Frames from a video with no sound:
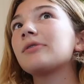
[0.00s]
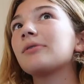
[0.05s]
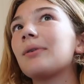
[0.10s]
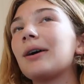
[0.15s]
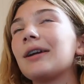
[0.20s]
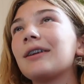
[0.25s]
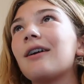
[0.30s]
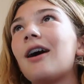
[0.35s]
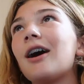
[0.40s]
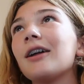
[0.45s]
So
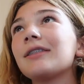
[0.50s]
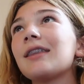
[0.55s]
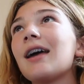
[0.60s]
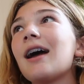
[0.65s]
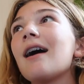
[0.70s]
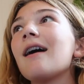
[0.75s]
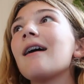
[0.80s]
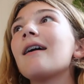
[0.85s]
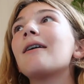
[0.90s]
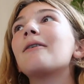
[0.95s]
I got
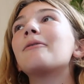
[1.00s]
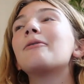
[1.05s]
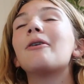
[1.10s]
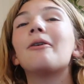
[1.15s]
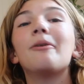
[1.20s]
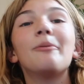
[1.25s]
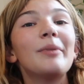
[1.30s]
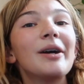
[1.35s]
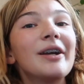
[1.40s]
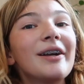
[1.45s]
that. Oh,
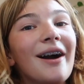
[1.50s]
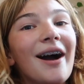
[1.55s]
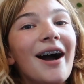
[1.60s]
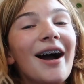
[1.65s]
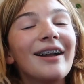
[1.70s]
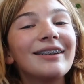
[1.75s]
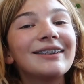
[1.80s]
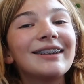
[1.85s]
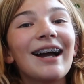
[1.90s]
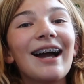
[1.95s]
oh, my
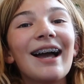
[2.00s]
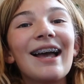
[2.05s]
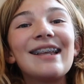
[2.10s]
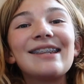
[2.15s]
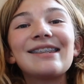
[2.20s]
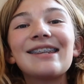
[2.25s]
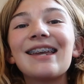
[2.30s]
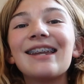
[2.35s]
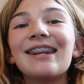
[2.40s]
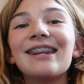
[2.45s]
god,
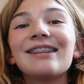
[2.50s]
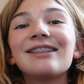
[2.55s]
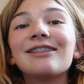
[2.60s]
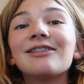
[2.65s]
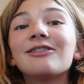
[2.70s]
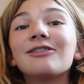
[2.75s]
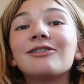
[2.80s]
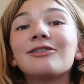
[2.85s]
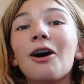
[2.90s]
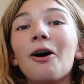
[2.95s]
guys, it is
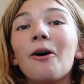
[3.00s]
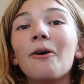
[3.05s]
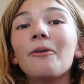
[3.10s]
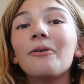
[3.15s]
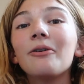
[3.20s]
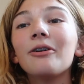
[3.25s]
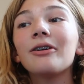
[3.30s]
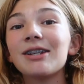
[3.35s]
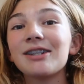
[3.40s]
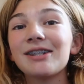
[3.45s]

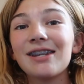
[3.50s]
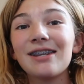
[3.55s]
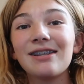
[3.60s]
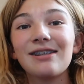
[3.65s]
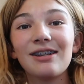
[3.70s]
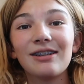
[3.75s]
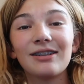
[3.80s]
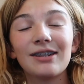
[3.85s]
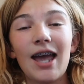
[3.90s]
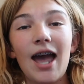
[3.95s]
so much
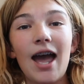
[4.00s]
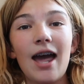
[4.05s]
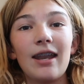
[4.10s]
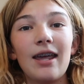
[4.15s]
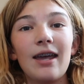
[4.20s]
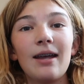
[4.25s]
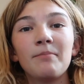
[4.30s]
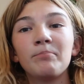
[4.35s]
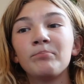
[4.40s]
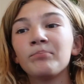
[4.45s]
easier to
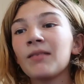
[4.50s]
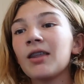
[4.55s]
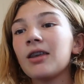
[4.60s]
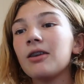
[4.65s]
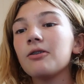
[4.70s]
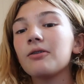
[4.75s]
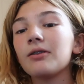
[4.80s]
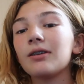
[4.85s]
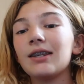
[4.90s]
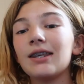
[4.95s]
edit.
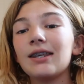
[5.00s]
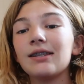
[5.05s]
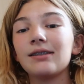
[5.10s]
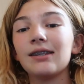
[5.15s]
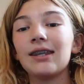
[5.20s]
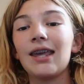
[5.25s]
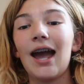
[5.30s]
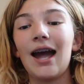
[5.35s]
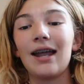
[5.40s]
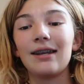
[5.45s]
You can
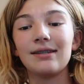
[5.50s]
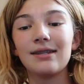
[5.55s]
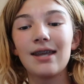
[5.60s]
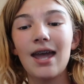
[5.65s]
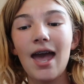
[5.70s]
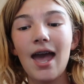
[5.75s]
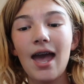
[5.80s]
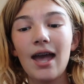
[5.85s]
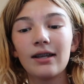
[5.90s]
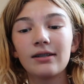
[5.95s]
easily add
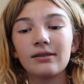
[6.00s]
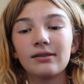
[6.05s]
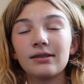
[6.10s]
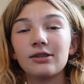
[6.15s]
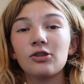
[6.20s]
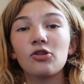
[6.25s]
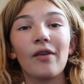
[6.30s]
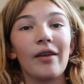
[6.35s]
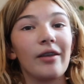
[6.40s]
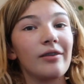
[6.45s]
text,
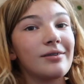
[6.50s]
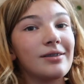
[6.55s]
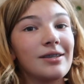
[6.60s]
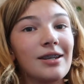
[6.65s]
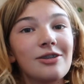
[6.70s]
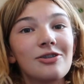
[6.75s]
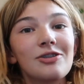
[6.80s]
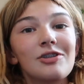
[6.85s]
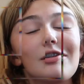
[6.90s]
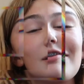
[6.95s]

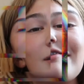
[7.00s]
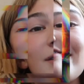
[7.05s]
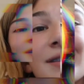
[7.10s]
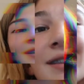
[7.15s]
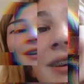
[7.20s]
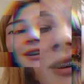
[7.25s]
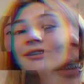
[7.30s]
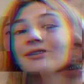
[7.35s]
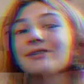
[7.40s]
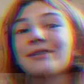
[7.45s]
transitions,
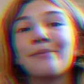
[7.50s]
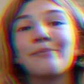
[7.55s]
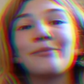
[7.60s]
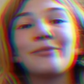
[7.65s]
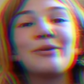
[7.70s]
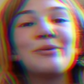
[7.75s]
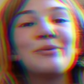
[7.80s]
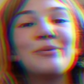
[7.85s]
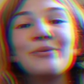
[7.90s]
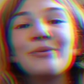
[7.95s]
there are some
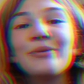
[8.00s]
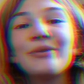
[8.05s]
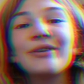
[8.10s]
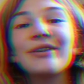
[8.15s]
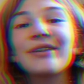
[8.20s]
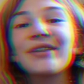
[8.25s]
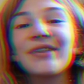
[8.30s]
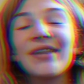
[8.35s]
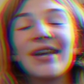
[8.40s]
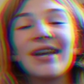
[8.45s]

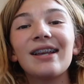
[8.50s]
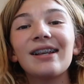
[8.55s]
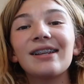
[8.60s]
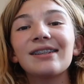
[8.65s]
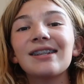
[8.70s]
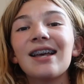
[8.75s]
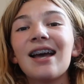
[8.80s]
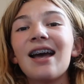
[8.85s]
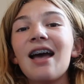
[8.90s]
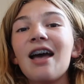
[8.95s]
cool things.